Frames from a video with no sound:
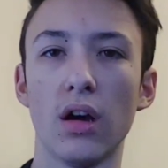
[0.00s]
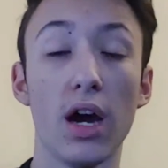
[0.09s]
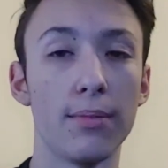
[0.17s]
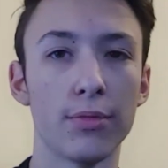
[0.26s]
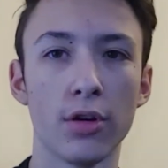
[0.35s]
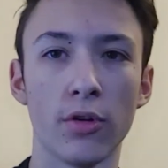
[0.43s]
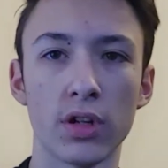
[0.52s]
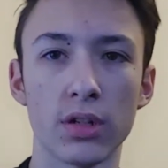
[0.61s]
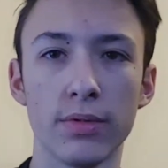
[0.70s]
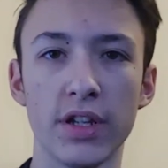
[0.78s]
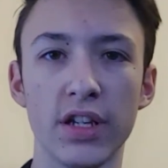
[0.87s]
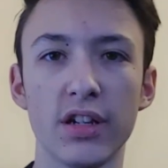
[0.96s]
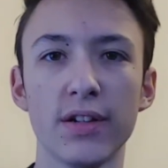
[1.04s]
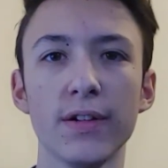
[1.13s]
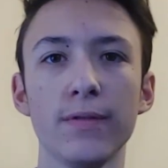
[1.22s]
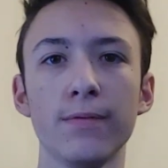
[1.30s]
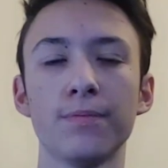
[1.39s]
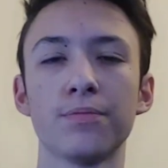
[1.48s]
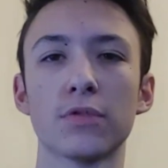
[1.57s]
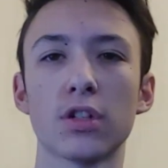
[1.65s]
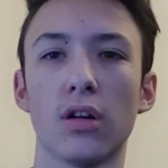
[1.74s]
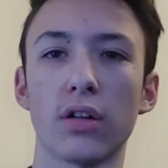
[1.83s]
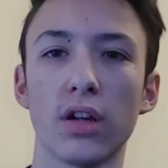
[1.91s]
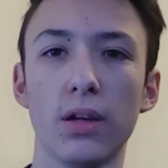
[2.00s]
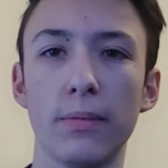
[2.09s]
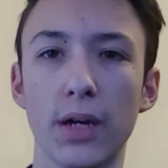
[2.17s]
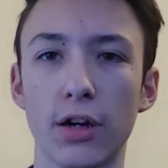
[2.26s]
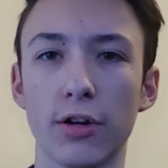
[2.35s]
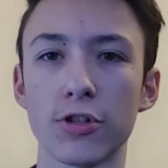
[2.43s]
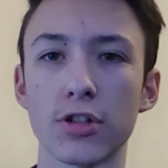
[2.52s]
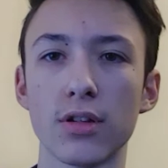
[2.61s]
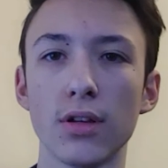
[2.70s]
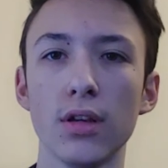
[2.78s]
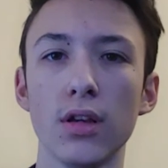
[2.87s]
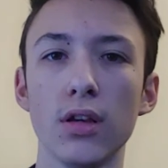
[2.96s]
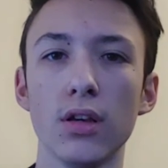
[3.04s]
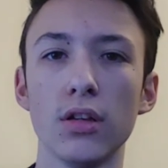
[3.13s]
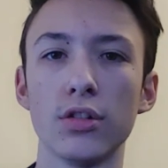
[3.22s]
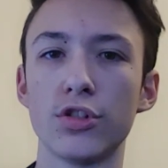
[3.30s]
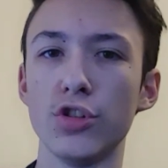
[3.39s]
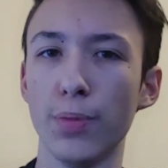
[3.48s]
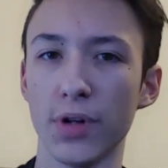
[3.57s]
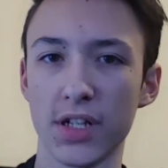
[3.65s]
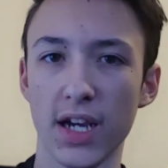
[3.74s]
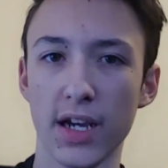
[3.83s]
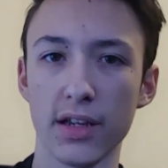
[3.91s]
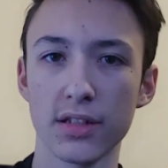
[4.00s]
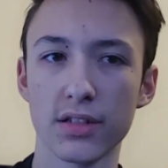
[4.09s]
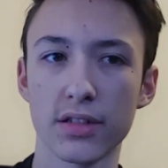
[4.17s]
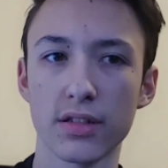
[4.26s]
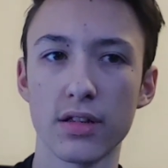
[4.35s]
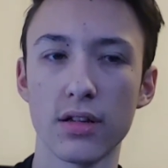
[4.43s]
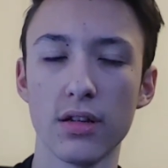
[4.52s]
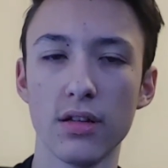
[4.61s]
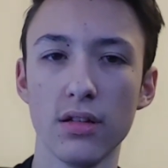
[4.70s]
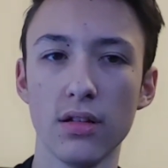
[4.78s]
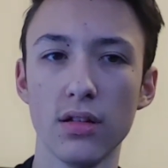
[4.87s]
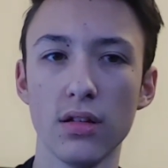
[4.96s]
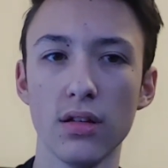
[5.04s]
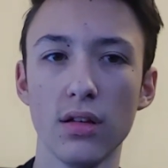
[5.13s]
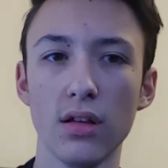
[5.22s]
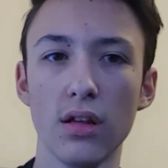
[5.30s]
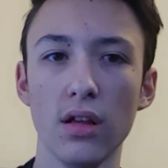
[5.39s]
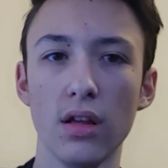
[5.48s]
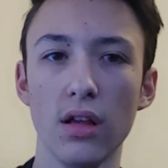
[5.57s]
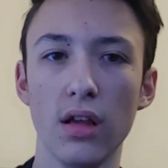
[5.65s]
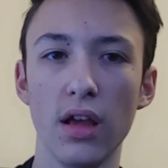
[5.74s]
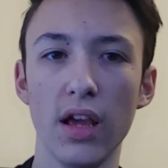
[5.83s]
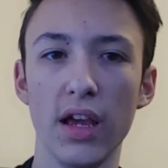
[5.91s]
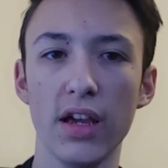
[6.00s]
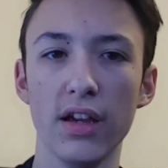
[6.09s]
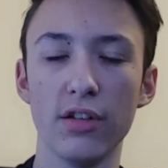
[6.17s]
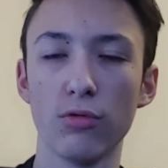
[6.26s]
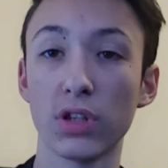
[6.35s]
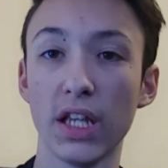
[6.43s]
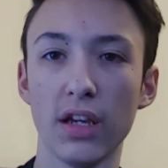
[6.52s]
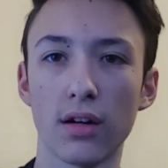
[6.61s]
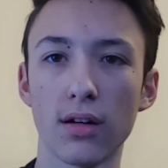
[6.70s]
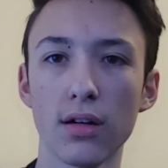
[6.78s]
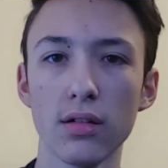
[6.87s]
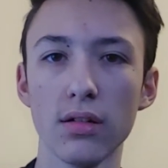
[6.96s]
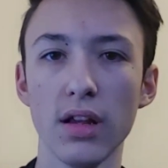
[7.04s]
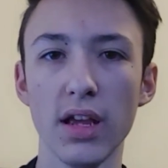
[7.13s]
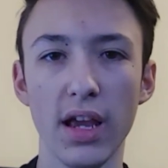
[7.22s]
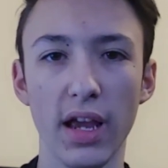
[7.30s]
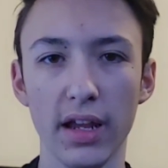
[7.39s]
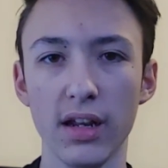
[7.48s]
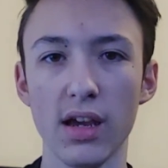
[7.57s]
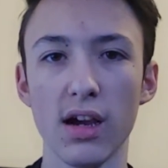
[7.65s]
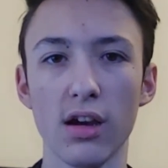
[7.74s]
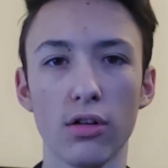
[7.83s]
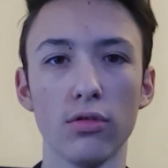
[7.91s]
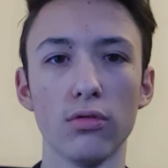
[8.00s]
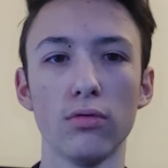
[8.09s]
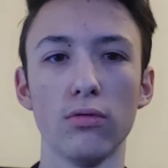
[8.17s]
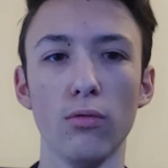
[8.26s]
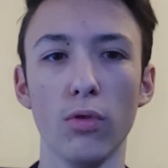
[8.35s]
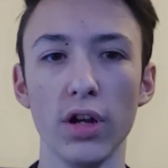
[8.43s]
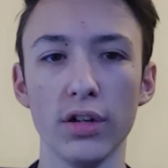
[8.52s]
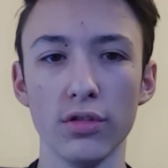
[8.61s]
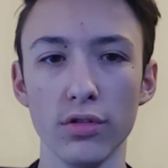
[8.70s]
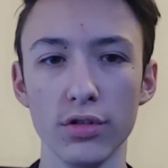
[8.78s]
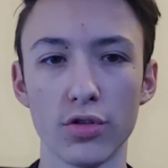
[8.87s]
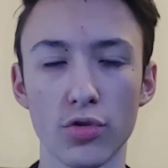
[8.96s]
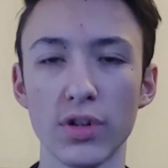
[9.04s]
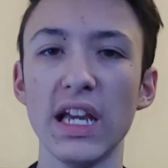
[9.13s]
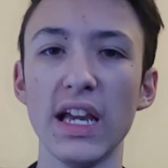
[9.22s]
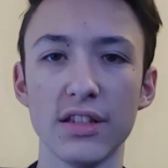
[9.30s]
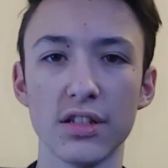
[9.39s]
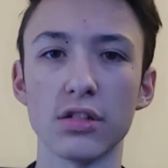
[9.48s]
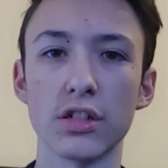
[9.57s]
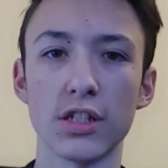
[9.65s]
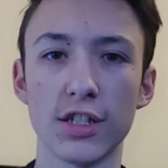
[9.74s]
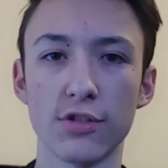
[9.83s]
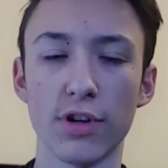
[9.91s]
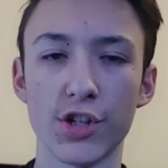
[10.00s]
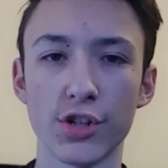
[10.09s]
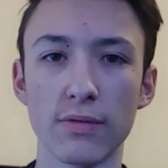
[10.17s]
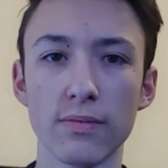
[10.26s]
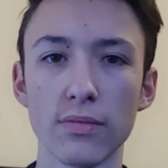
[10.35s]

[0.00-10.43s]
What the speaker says: I'm going to be here talking about supertasks and what they are and how one could create such a situation.